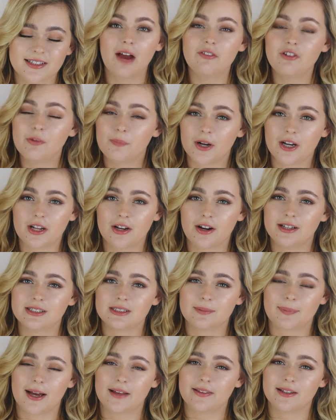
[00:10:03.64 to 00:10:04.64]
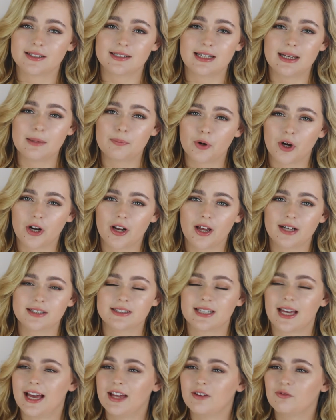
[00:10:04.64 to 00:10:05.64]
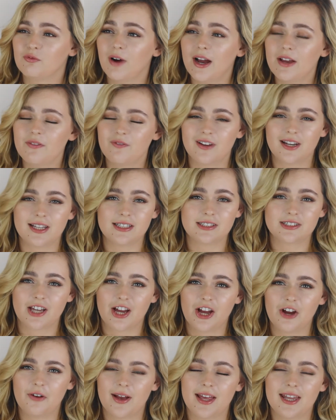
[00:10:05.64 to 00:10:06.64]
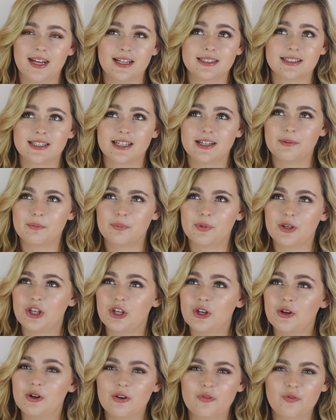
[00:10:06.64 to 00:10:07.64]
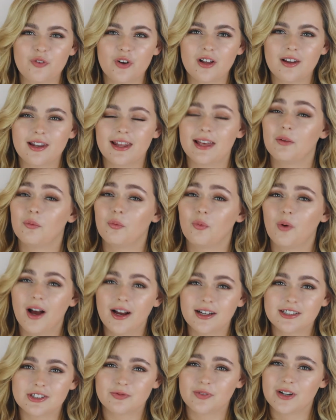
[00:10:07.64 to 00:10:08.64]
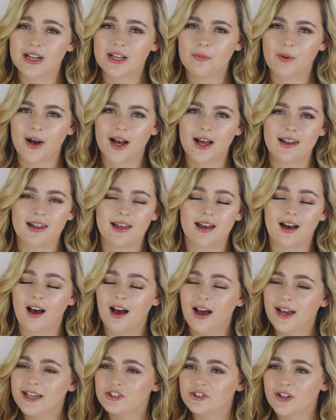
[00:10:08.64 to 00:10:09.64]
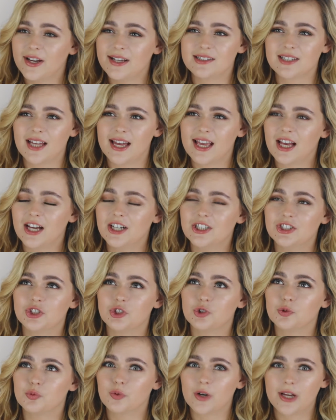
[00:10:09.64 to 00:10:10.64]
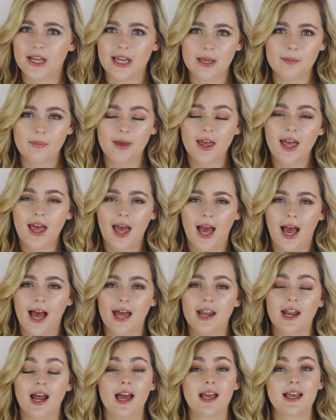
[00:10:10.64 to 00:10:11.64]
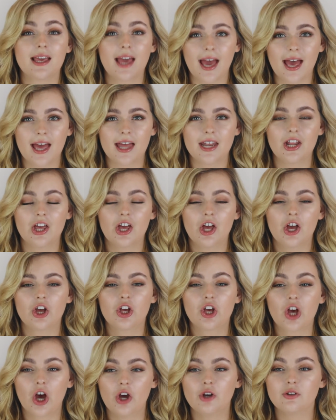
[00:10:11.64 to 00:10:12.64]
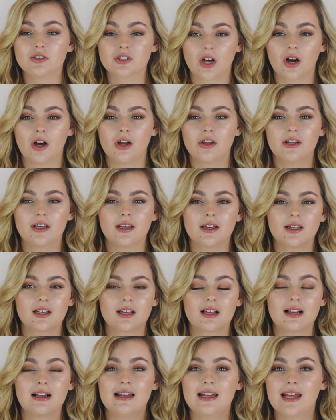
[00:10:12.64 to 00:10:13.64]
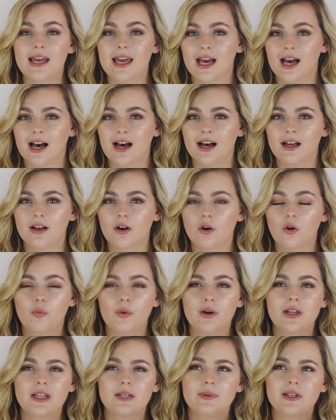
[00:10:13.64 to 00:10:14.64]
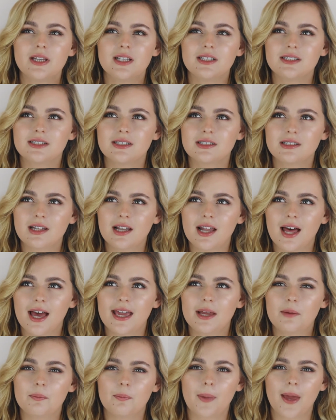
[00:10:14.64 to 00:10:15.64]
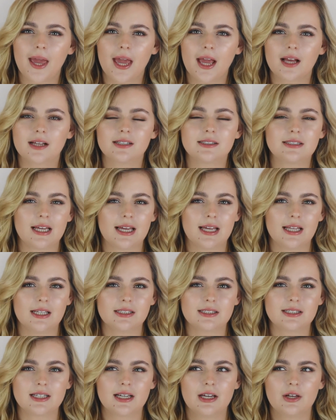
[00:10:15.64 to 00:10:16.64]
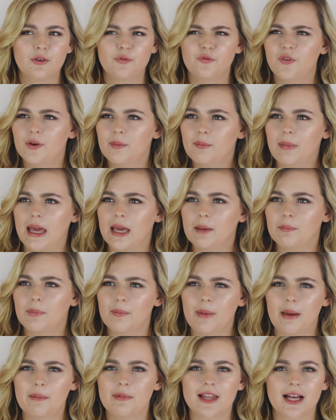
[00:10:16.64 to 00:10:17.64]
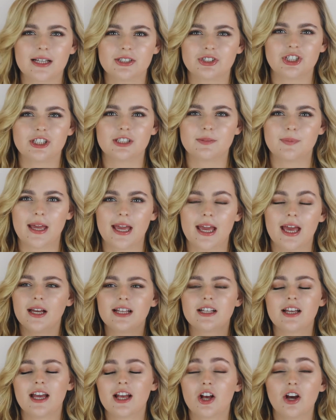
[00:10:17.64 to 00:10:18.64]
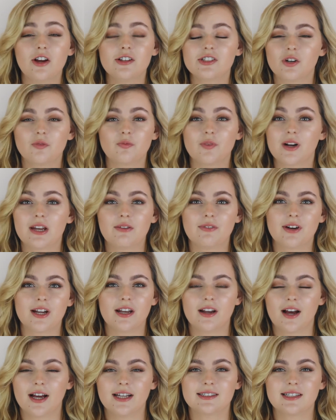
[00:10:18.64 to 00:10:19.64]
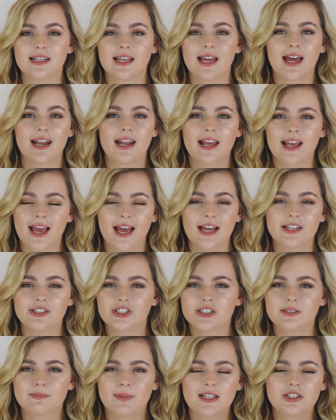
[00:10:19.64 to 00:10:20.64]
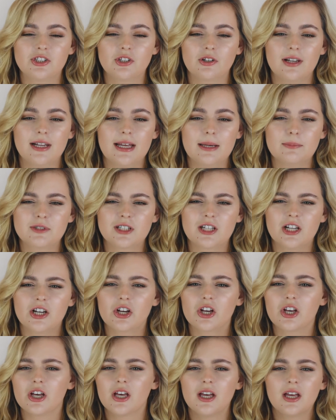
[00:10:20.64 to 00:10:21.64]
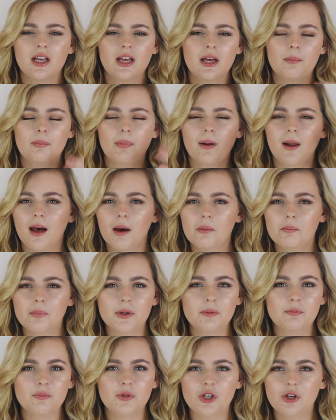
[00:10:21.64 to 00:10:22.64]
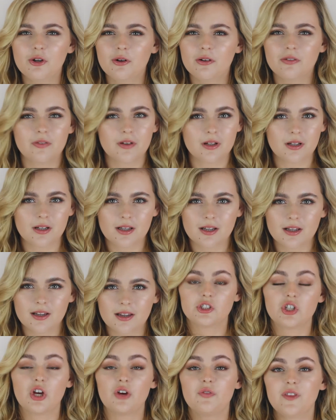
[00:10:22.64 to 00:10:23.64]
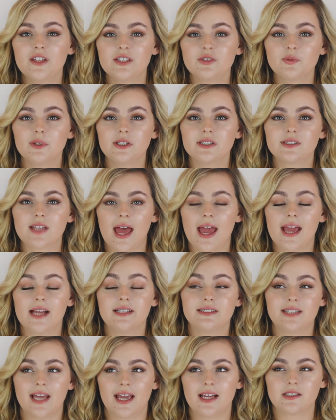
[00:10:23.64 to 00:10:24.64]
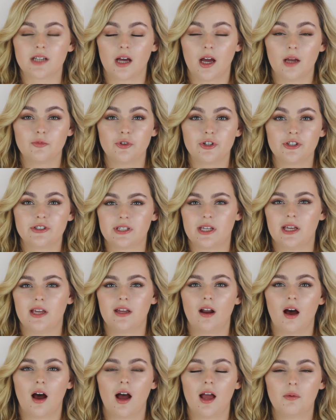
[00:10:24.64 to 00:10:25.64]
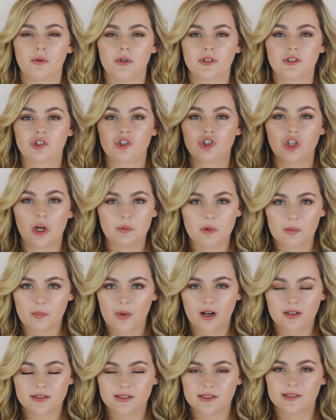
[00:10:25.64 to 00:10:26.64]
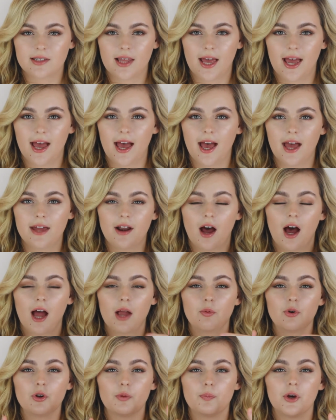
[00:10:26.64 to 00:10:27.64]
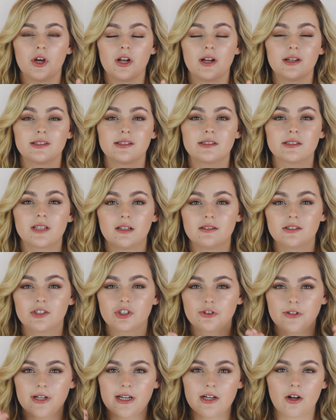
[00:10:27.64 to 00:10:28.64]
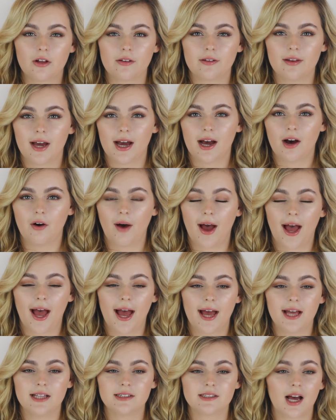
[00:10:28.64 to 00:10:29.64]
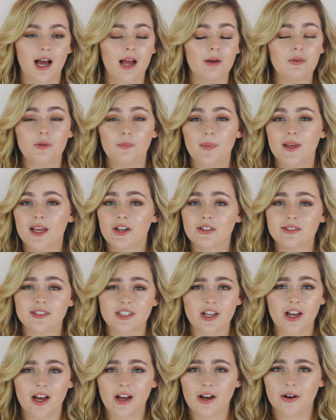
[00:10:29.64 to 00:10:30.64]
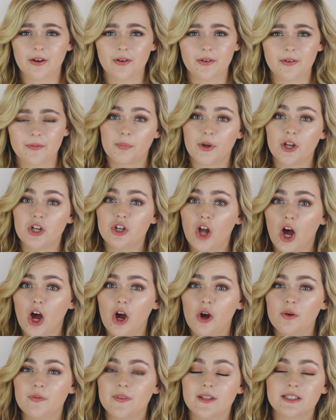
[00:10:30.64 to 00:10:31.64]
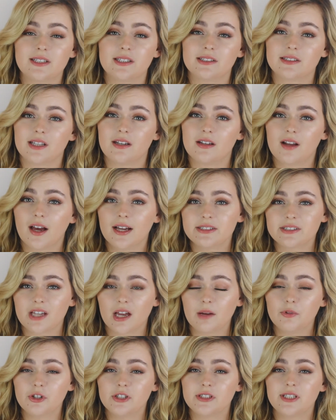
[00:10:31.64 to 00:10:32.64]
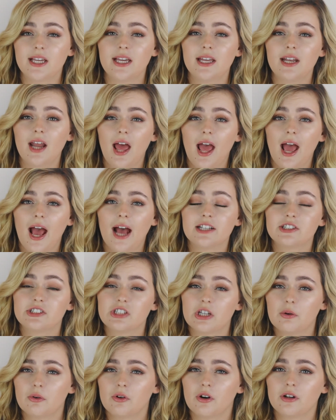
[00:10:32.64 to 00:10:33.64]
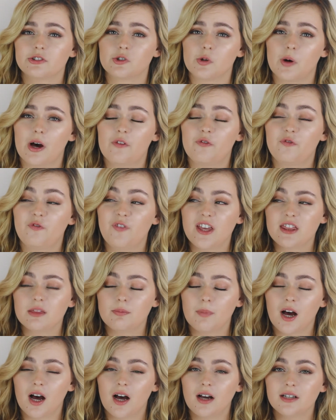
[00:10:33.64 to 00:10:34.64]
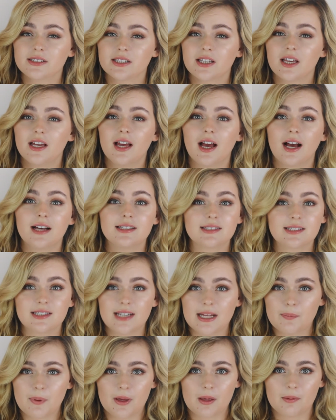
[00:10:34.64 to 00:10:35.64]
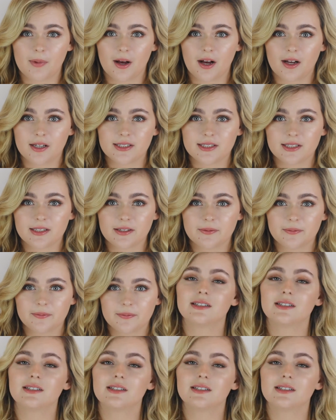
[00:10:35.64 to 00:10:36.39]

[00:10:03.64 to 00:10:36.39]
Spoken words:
Everybody knows about this lip product, and rightfully so. It is beautiful, it works really well, it hydrates like a dream, and again goes on clear or with a slight pink tint for me, but maybe that's just me. It goes on really nicely, and again just makes your lips look plump and beautiful. So if this was a daytime routine, I would stop the masks there and I would put a sunscreen on now and I would be good to go. But no, this is a nighttime routine, and so we're on to our fifth mask, a sleeping mask.